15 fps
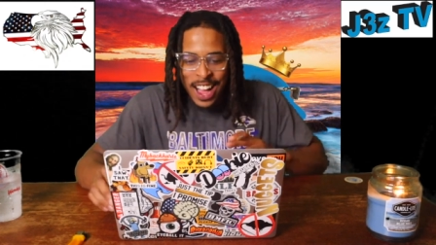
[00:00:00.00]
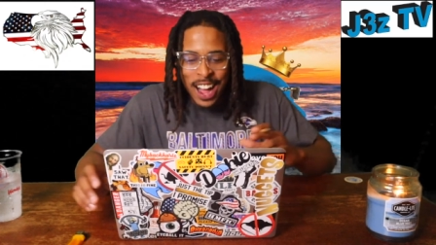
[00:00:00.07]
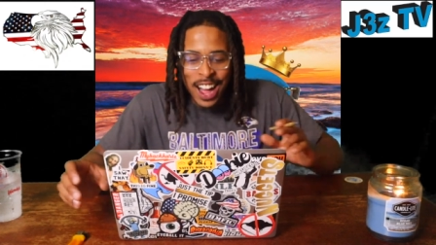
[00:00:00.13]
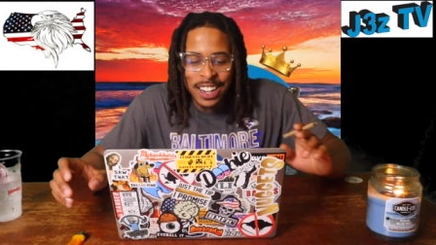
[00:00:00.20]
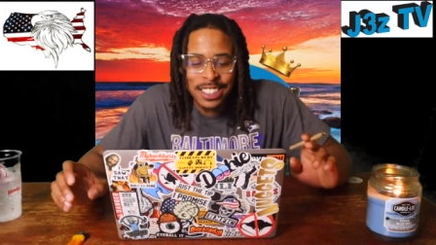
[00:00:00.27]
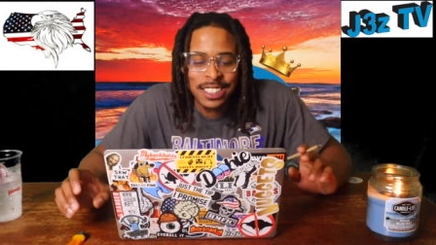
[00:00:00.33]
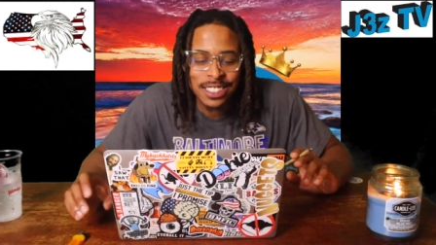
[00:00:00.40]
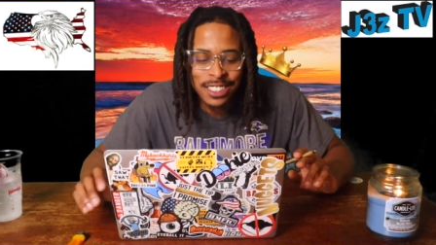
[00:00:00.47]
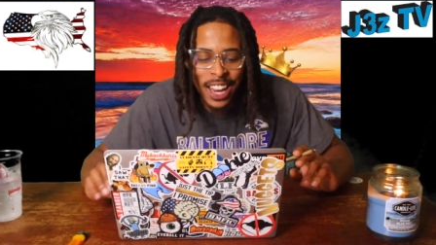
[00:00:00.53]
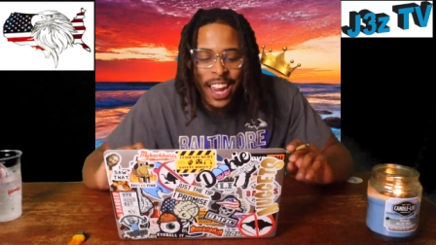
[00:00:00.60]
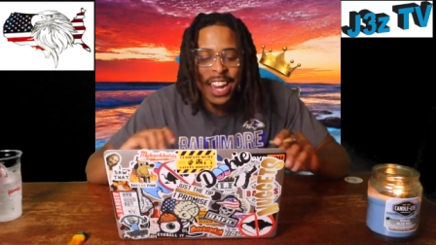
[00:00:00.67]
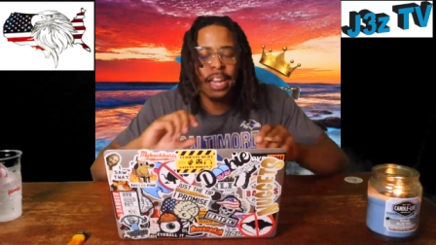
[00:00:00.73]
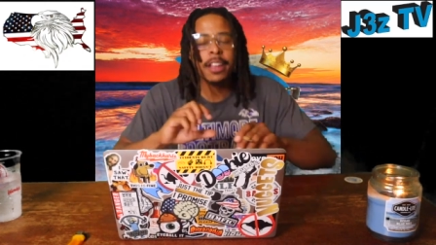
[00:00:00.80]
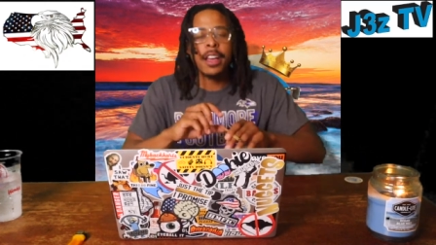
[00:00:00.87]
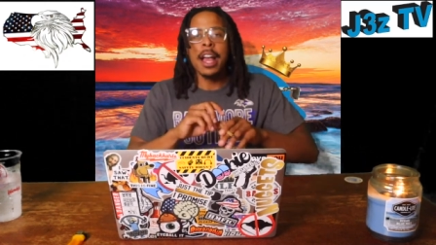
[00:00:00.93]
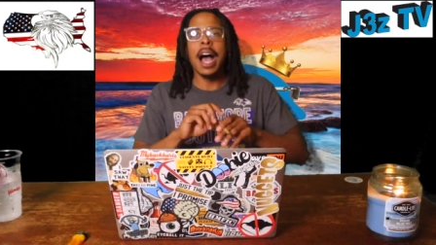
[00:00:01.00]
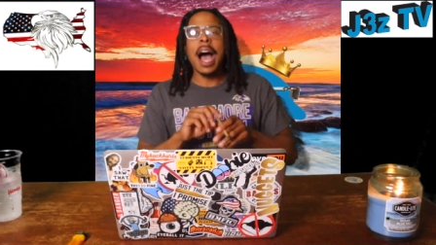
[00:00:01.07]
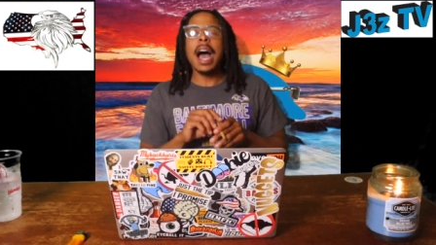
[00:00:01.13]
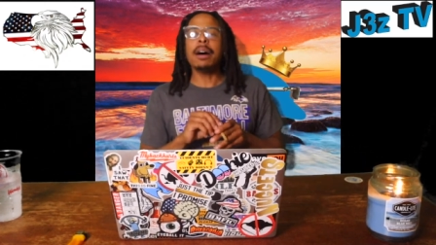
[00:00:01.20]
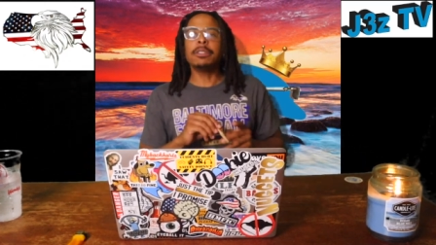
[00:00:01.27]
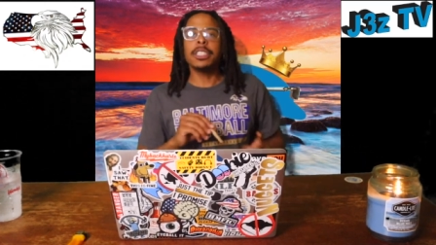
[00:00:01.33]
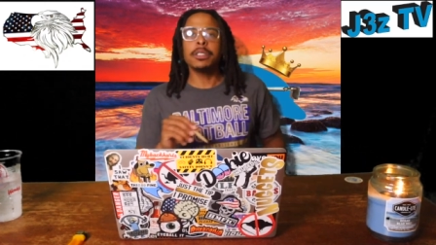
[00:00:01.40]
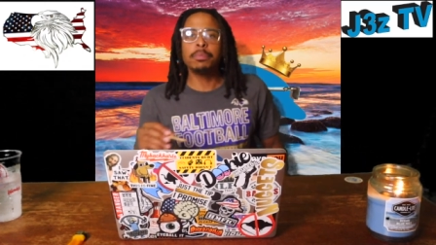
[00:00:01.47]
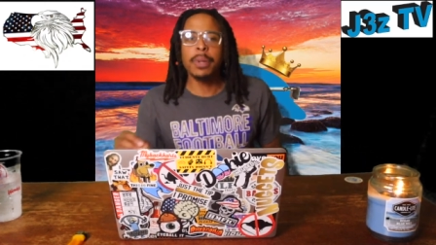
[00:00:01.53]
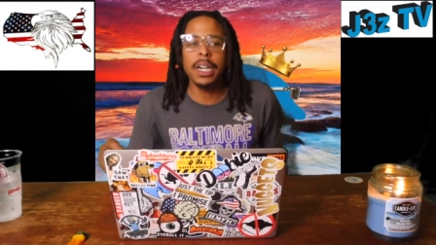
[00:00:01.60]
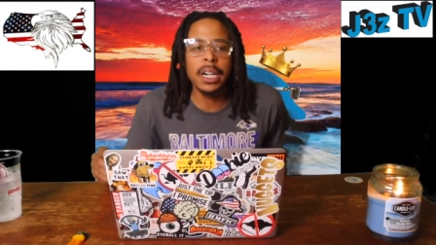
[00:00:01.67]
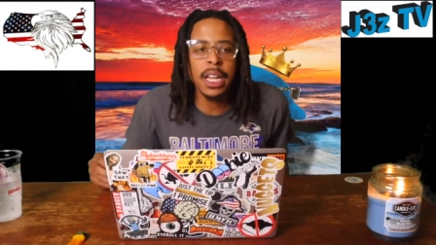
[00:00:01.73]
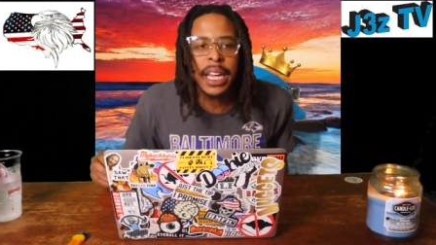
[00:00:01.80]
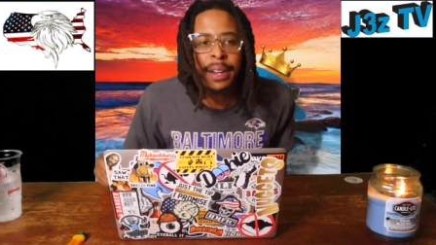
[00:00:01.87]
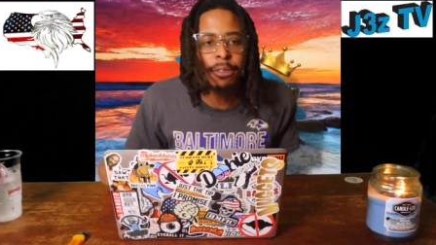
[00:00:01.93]
understand, I just
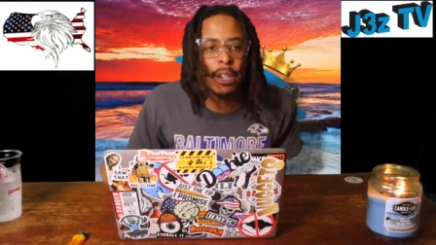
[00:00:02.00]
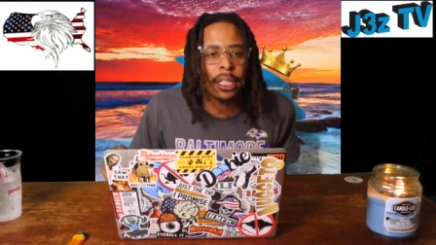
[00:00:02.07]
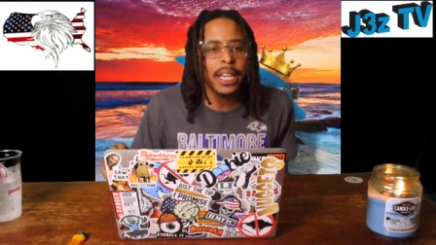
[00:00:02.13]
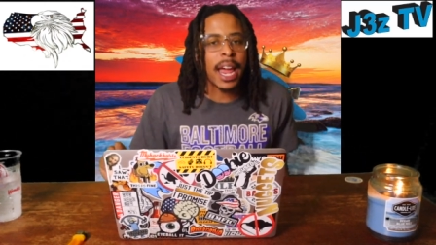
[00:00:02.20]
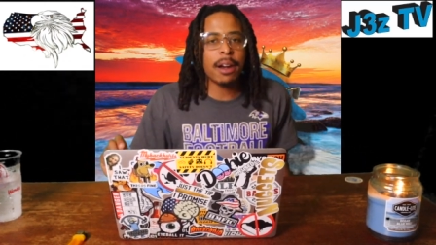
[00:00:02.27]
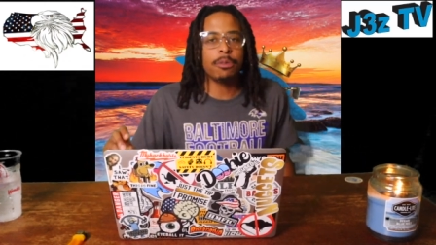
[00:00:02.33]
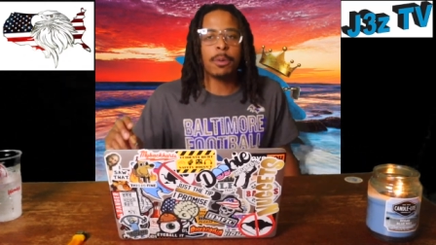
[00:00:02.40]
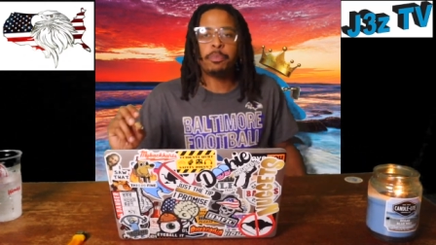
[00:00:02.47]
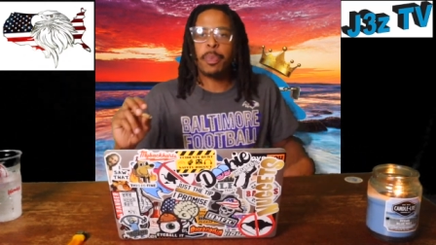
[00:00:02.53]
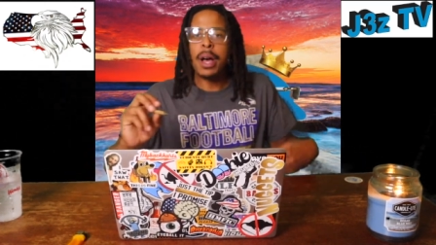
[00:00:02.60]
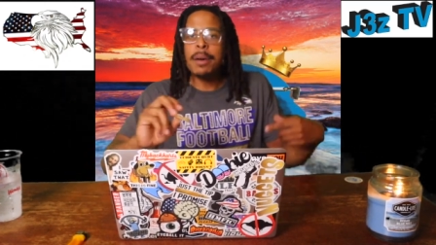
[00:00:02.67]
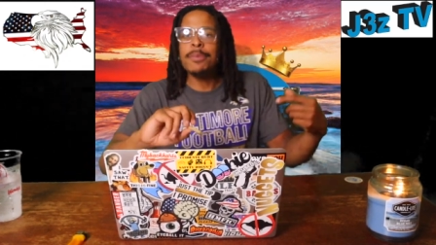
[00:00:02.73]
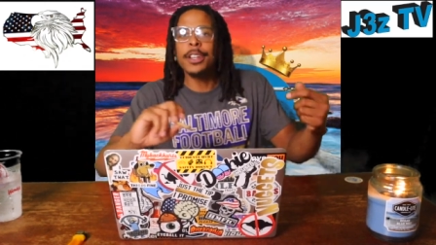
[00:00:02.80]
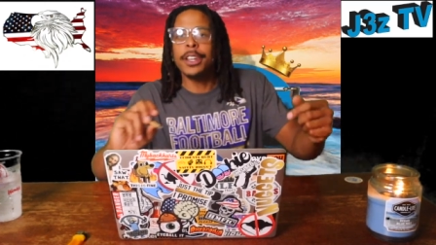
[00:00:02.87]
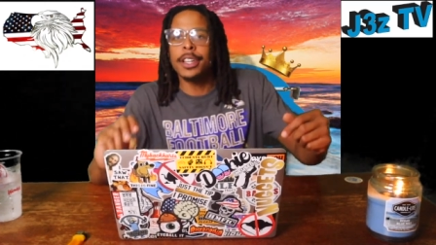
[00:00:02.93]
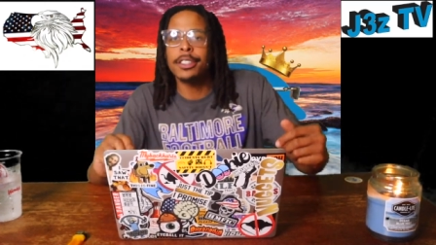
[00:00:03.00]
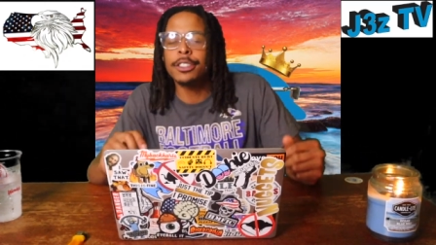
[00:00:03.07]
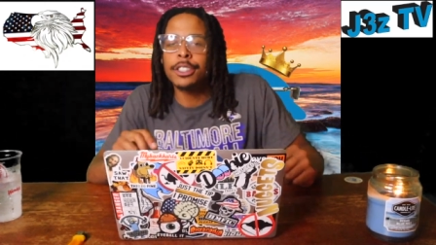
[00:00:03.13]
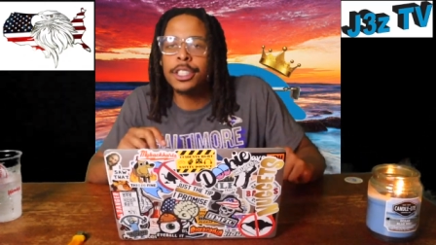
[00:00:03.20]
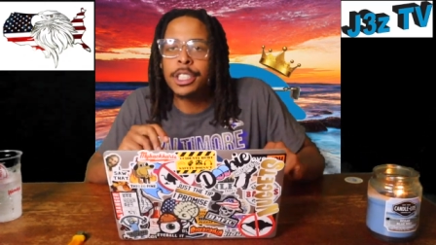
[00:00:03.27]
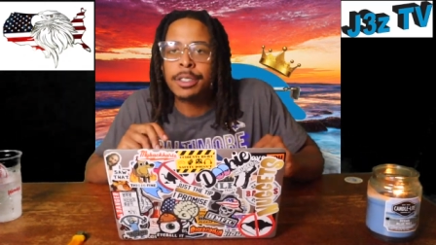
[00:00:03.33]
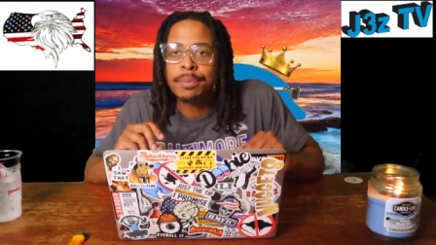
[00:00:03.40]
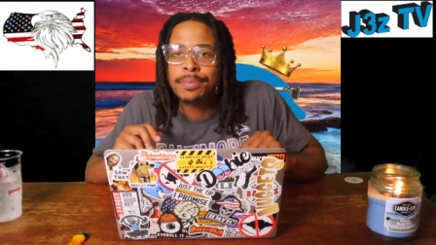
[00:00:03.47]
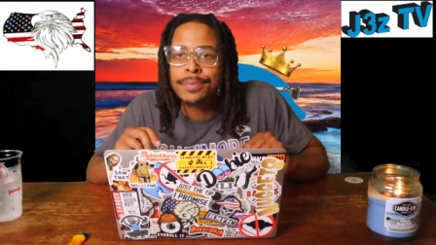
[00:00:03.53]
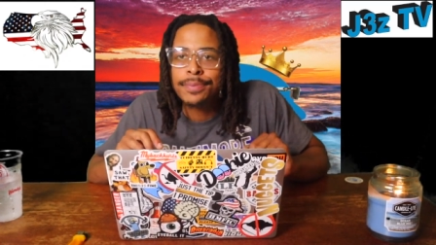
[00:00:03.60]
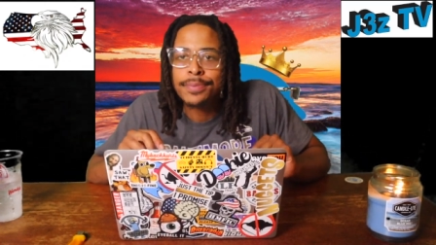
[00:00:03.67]
believe what that Republican shit.